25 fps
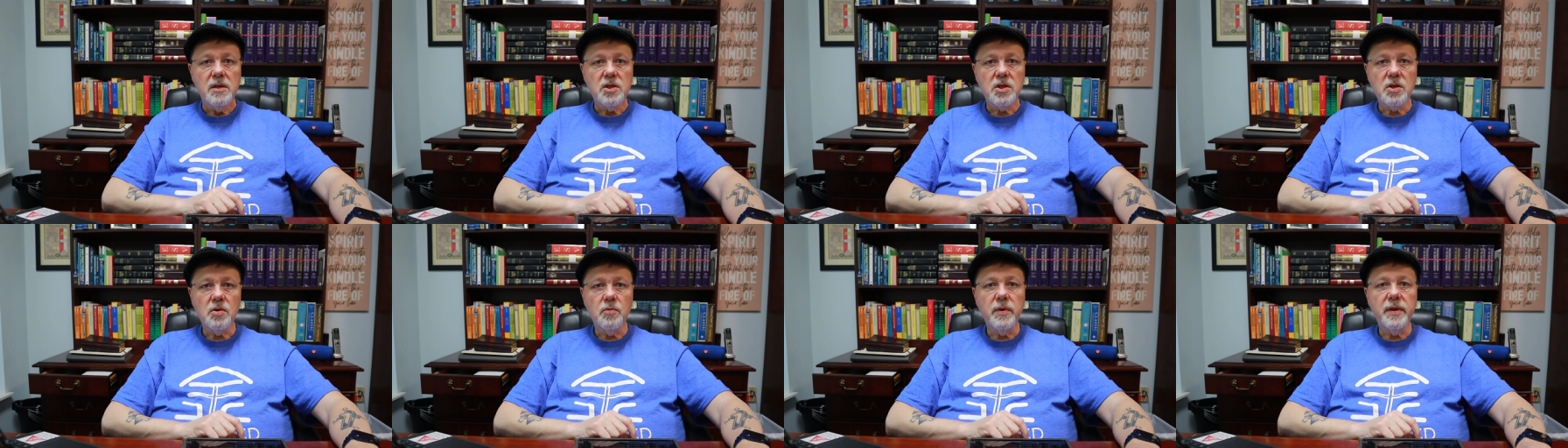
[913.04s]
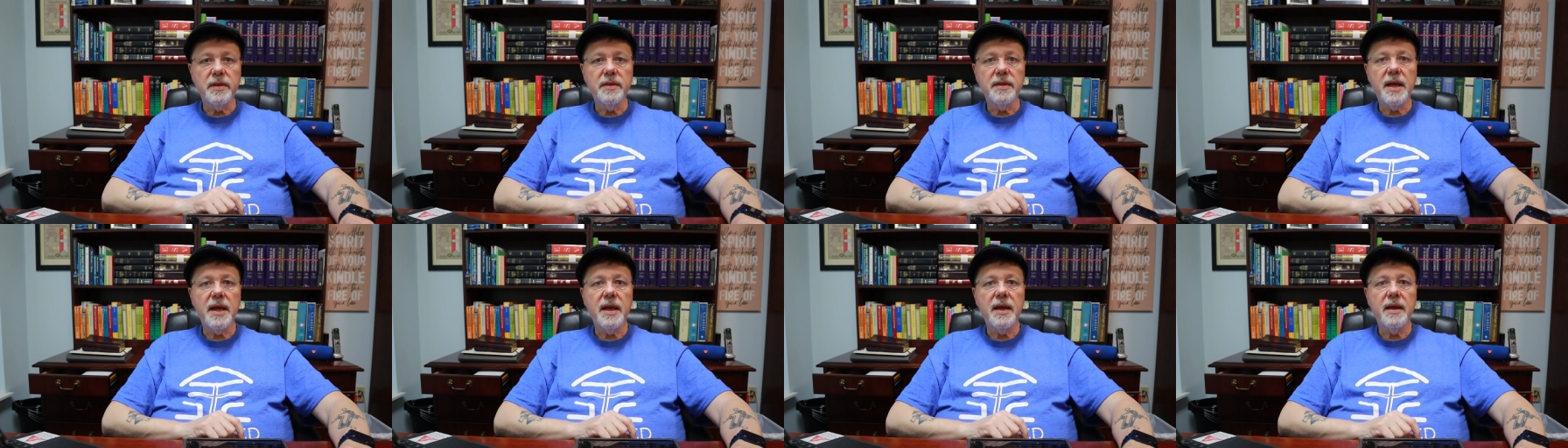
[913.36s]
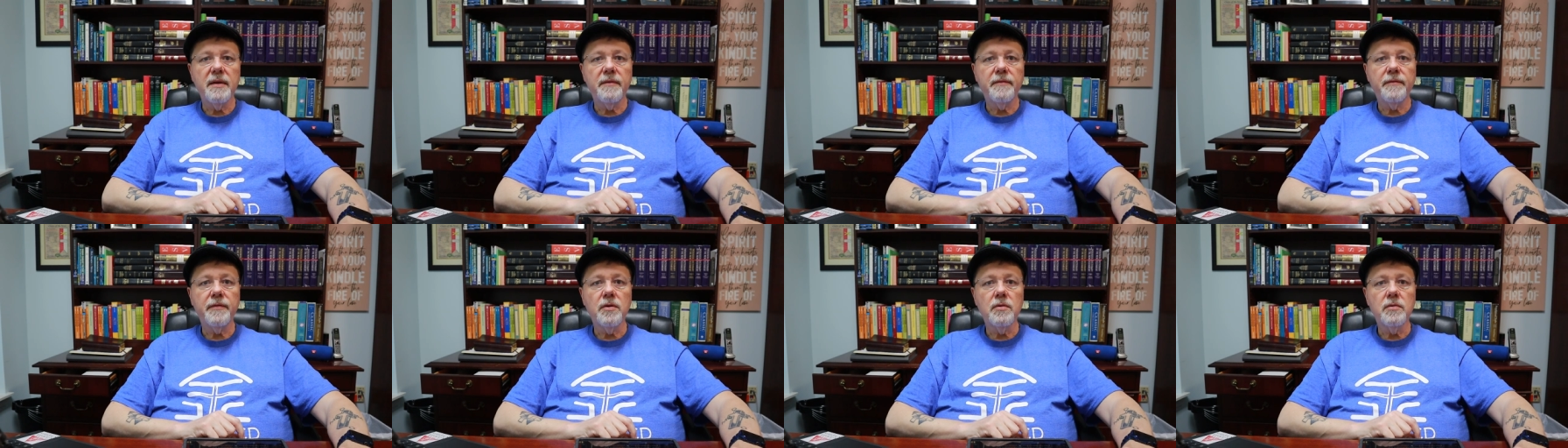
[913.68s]
So with
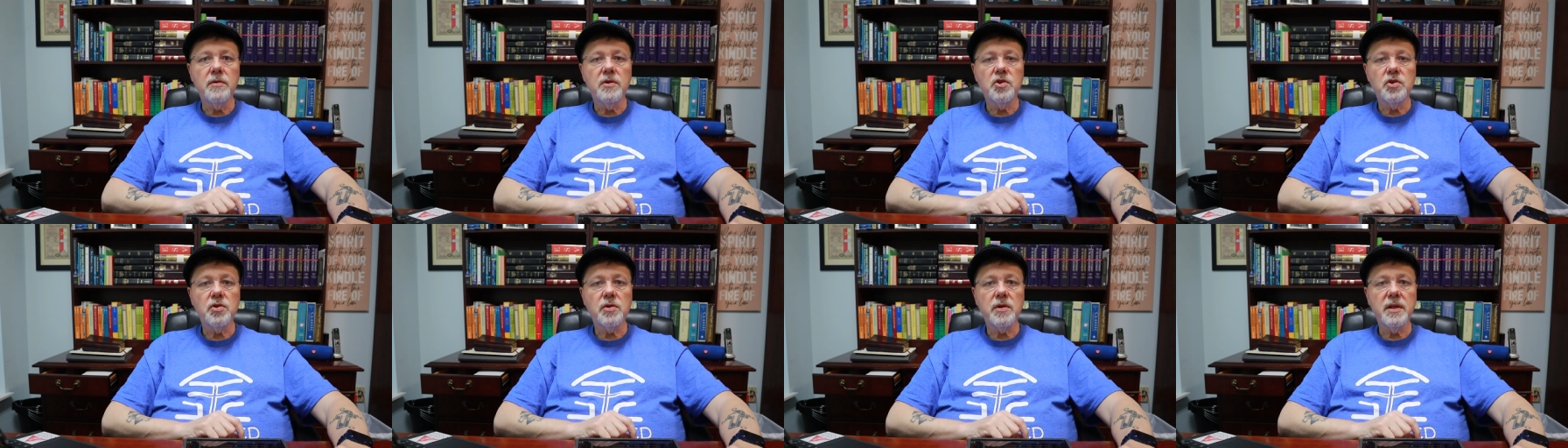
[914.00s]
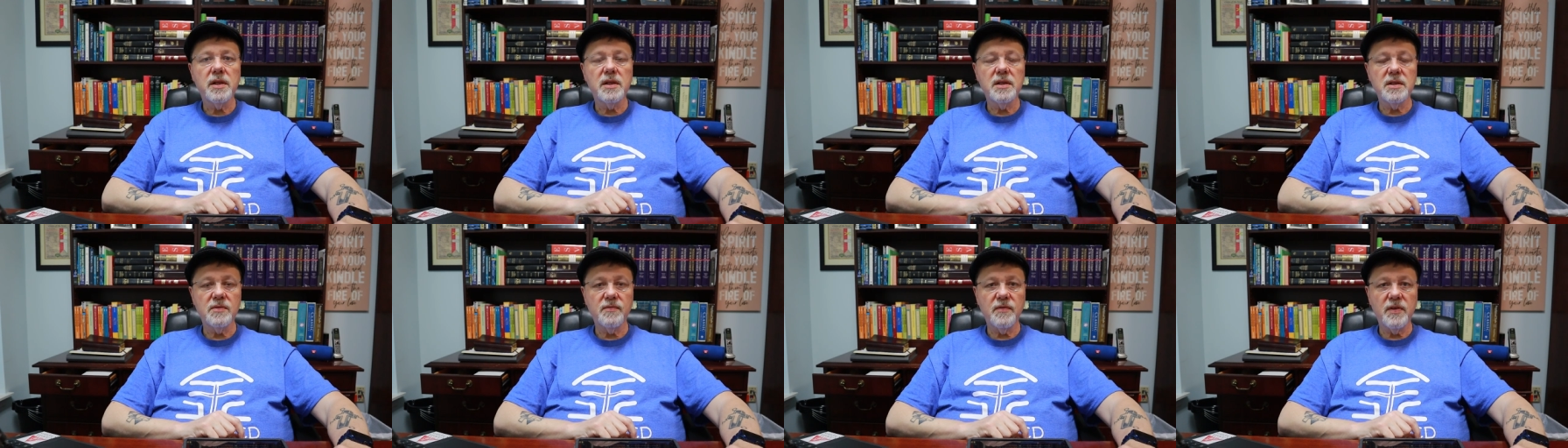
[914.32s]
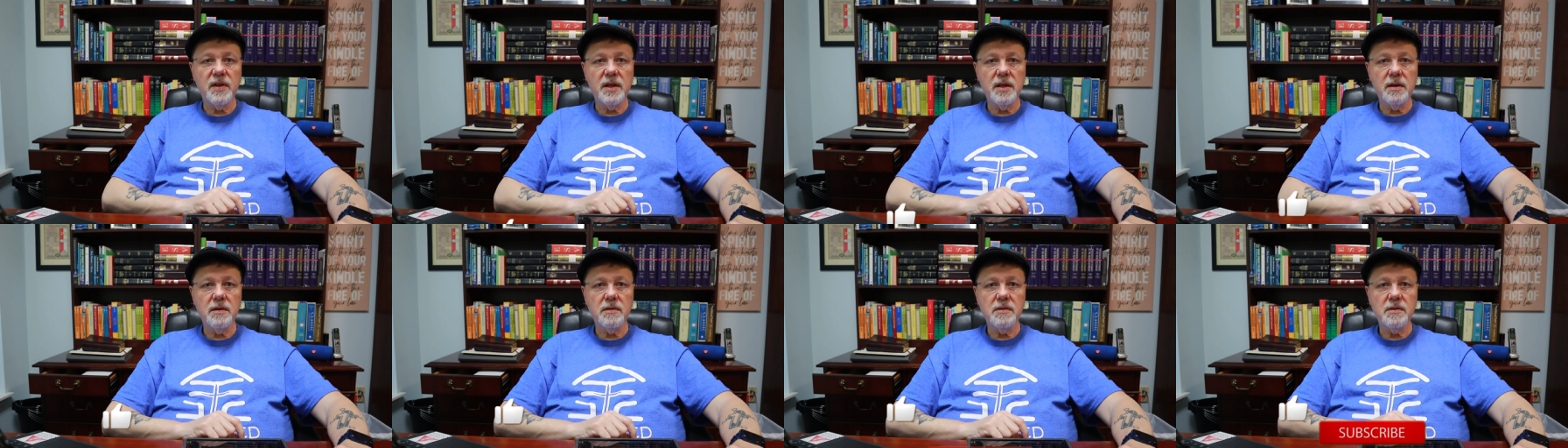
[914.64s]
that, if you enjoy these
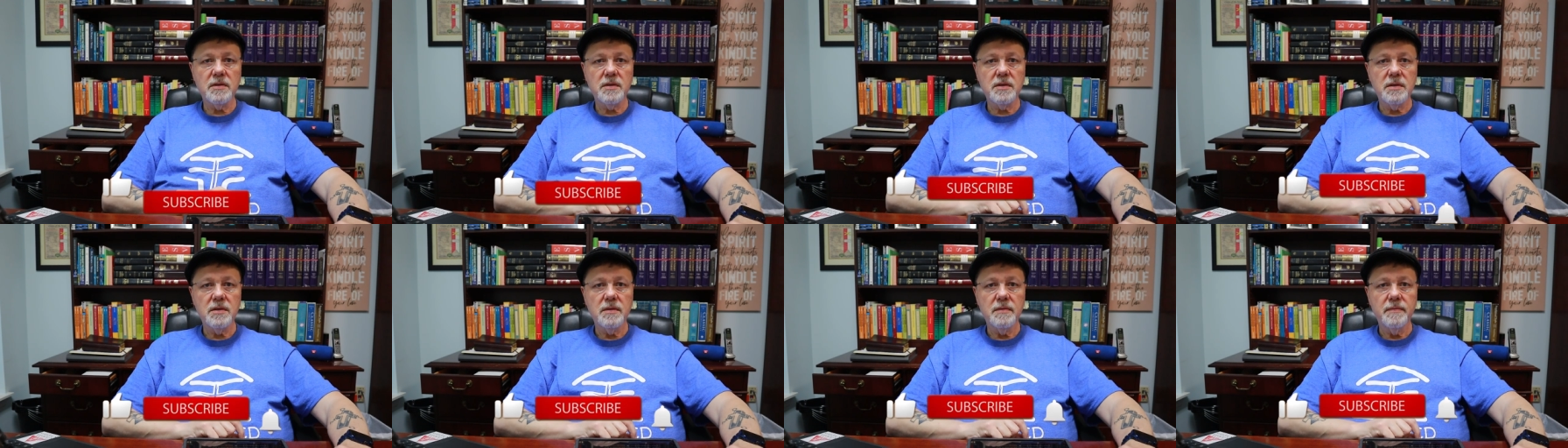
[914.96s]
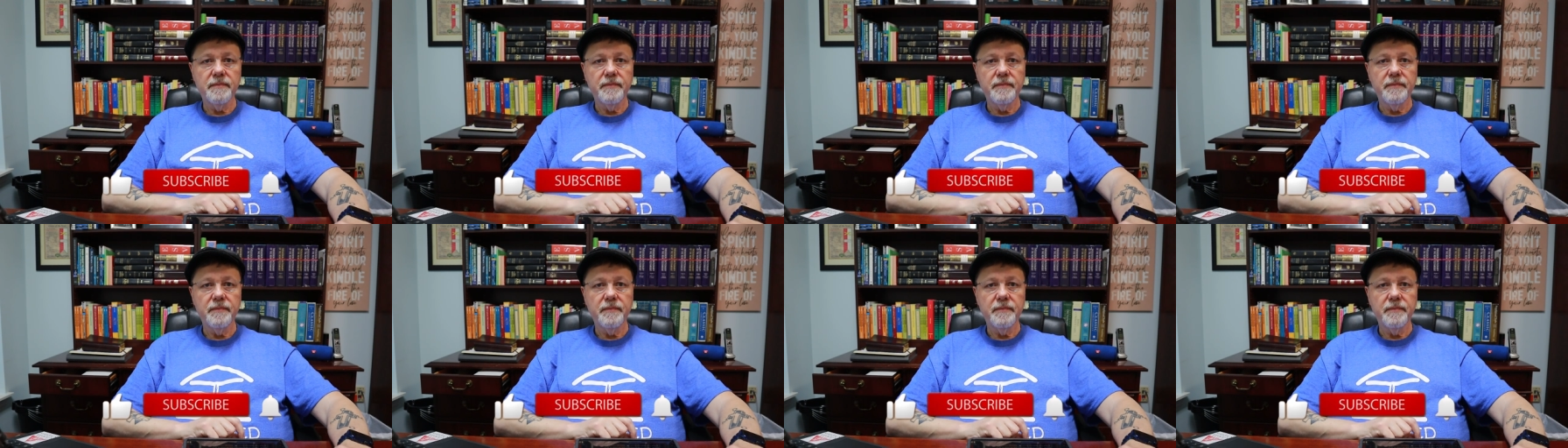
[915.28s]
videos,